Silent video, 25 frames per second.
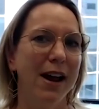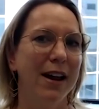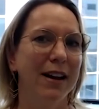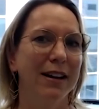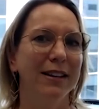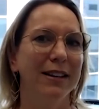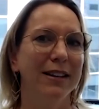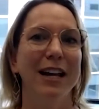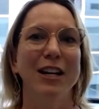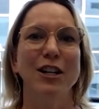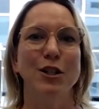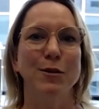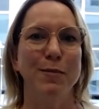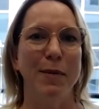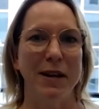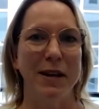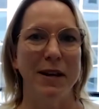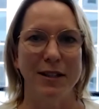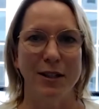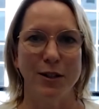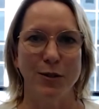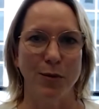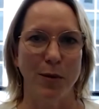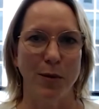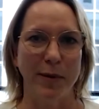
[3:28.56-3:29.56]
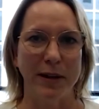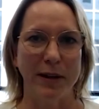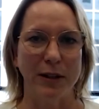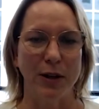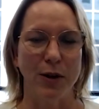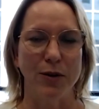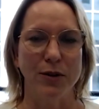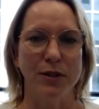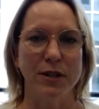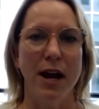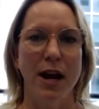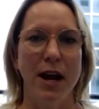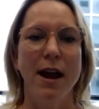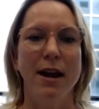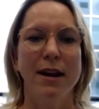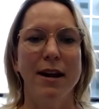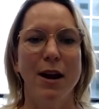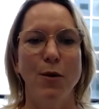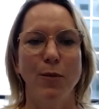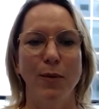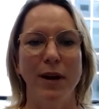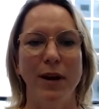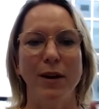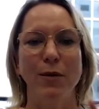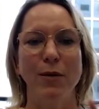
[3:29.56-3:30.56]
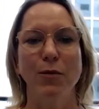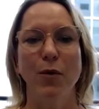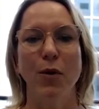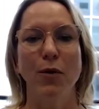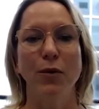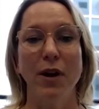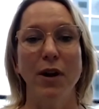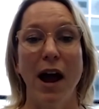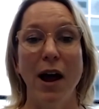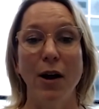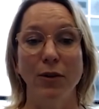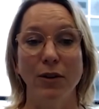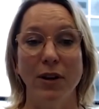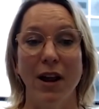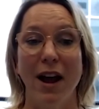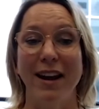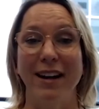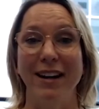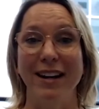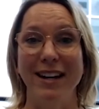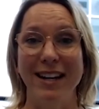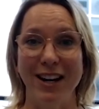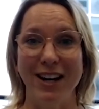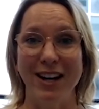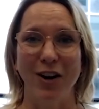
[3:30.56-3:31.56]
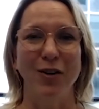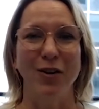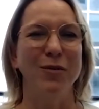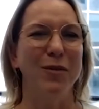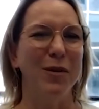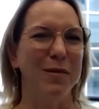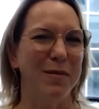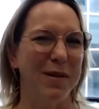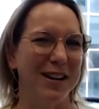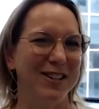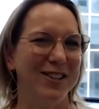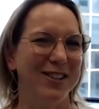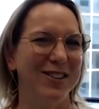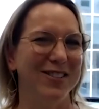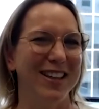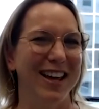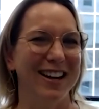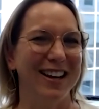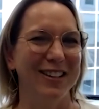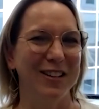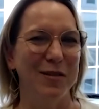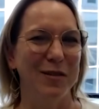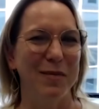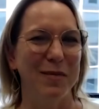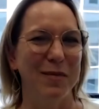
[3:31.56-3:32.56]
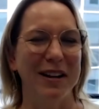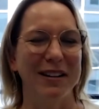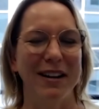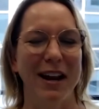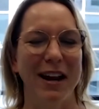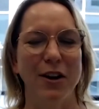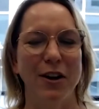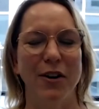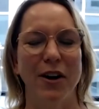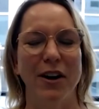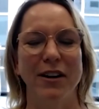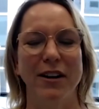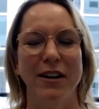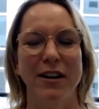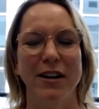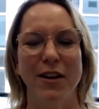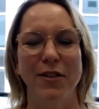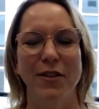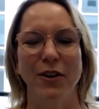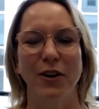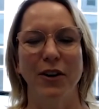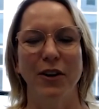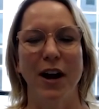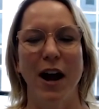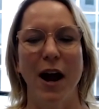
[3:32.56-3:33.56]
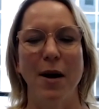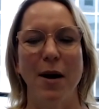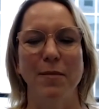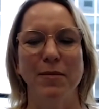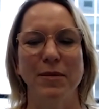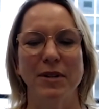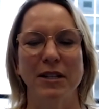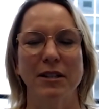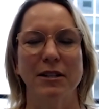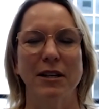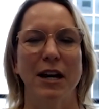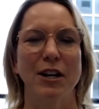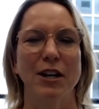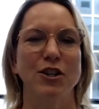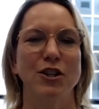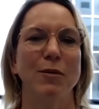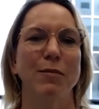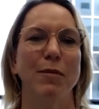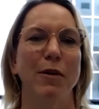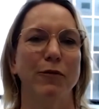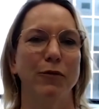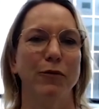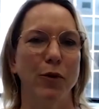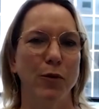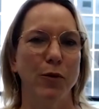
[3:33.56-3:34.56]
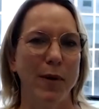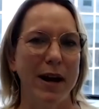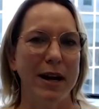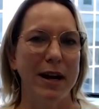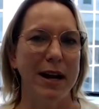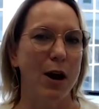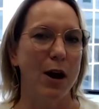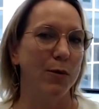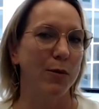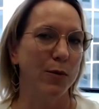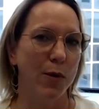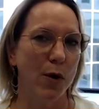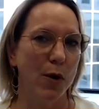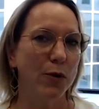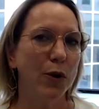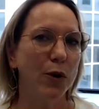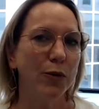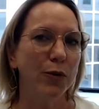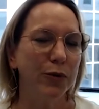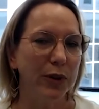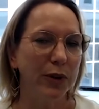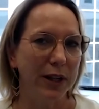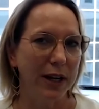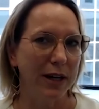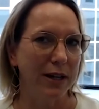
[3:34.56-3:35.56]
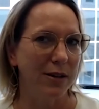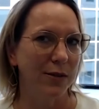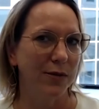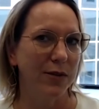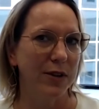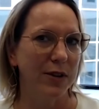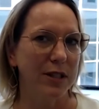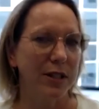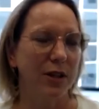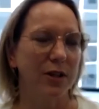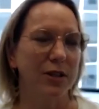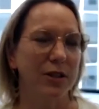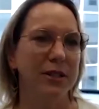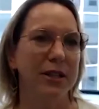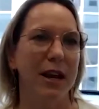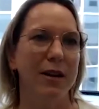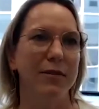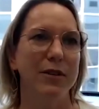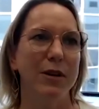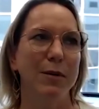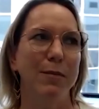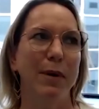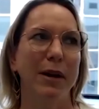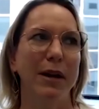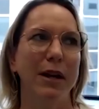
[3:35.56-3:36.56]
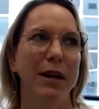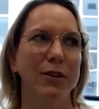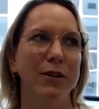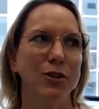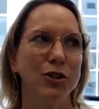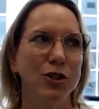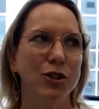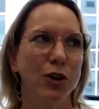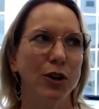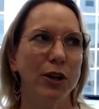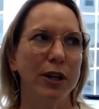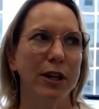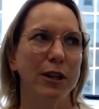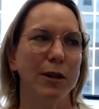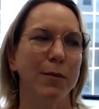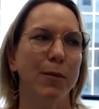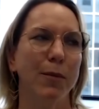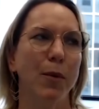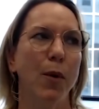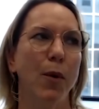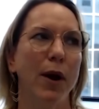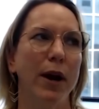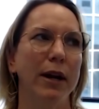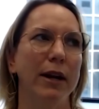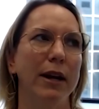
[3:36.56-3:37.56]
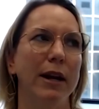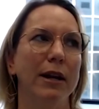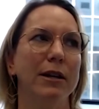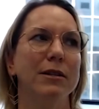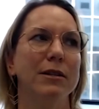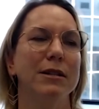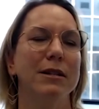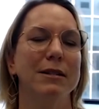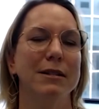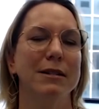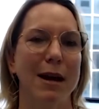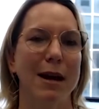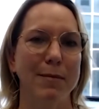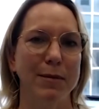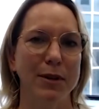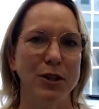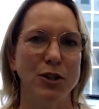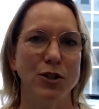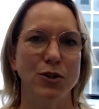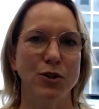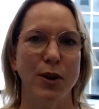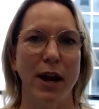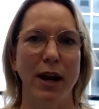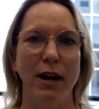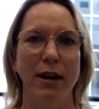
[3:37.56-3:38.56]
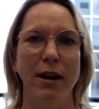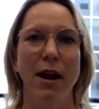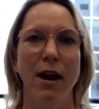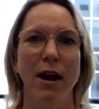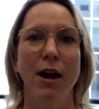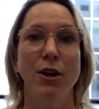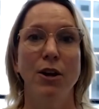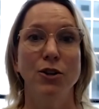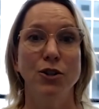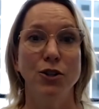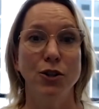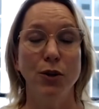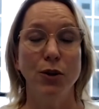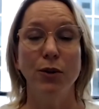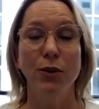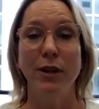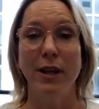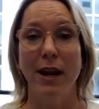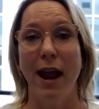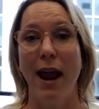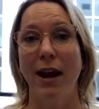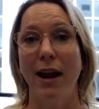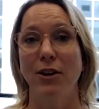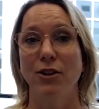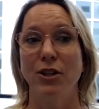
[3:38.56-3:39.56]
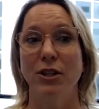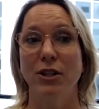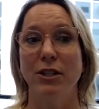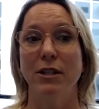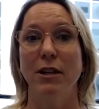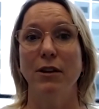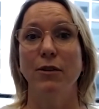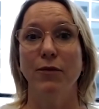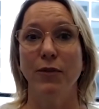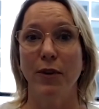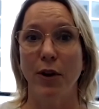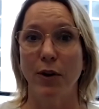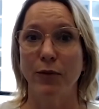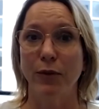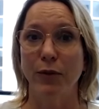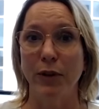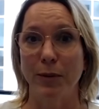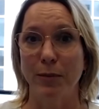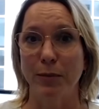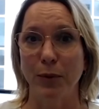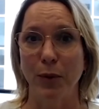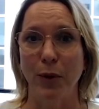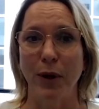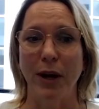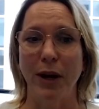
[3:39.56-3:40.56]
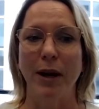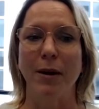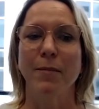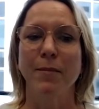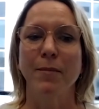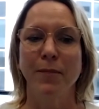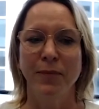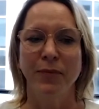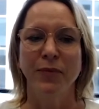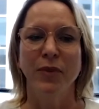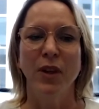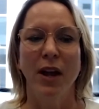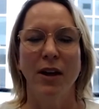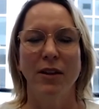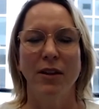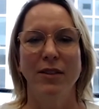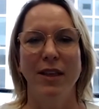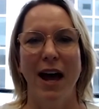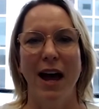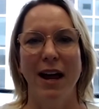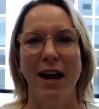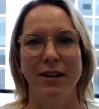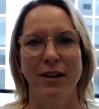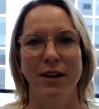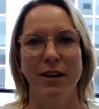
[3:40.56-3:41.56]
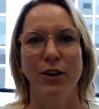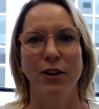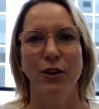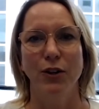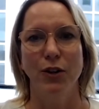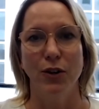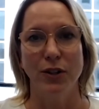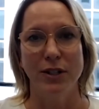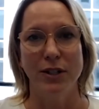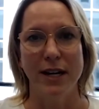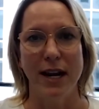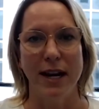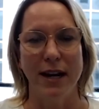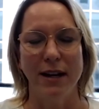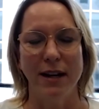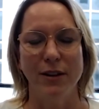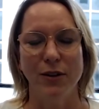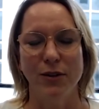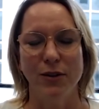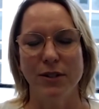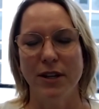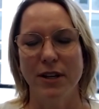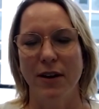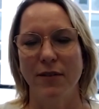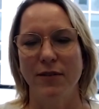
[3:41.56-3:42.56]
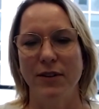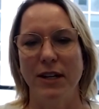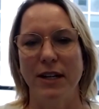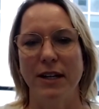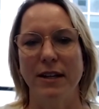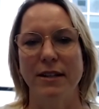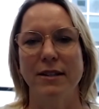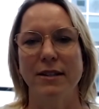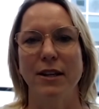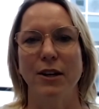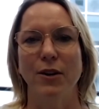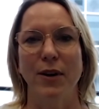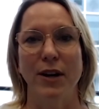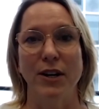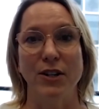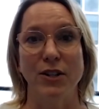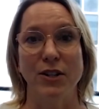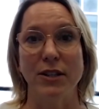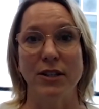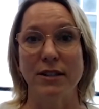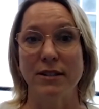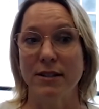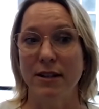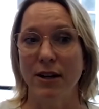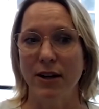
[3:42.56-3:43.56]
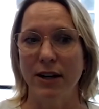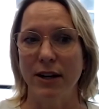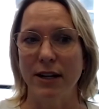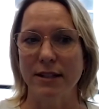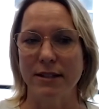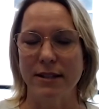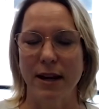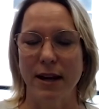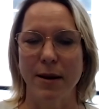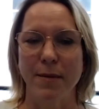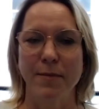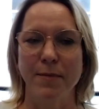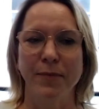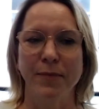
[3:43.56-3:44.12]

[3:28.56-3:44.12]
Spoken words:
lunch spaces will be closed. Now, we won't outline here. We might do that a little bit later in another discussion, but for right now, we won't go fully into physical safety, but certainly the point is to demonstrate to the anxious and fearful employee that you're taking those safety considerations seriously.